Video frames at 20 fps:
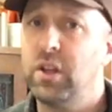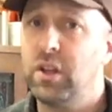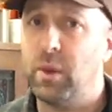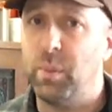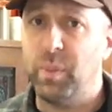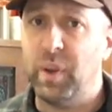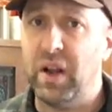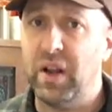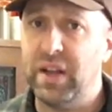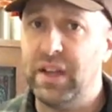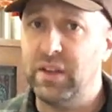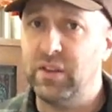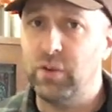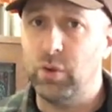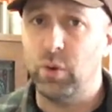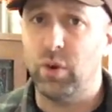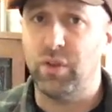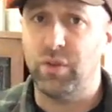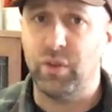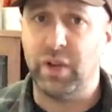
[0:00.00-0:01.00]
comparing
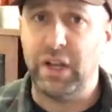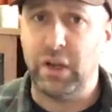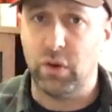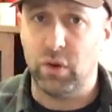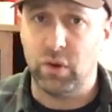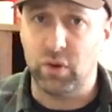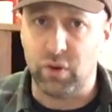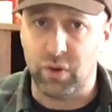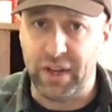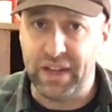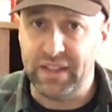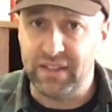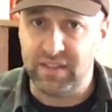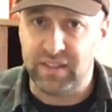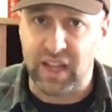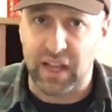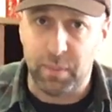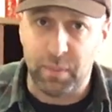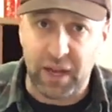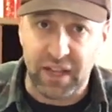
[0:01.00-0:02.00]
2 or 3 Earl Greys
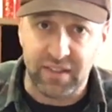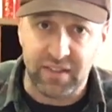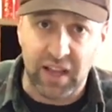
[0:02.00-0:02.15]
side by